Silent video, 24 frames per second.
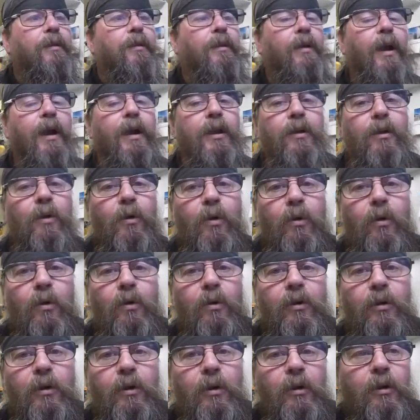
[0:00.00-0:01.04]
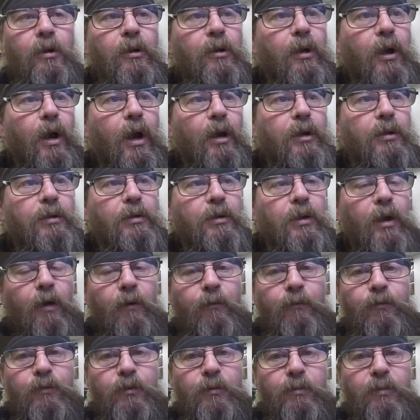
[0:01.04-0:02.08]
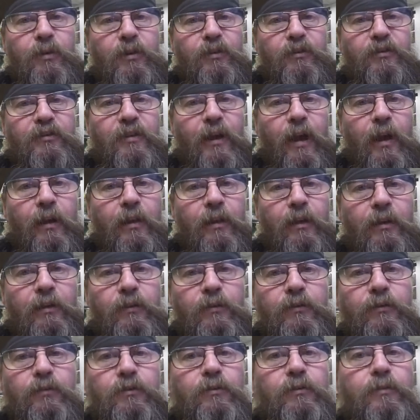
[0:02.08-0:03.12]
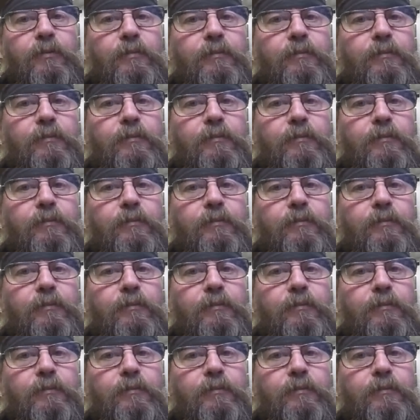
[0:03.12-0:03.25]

I know. Uncomfortable silence.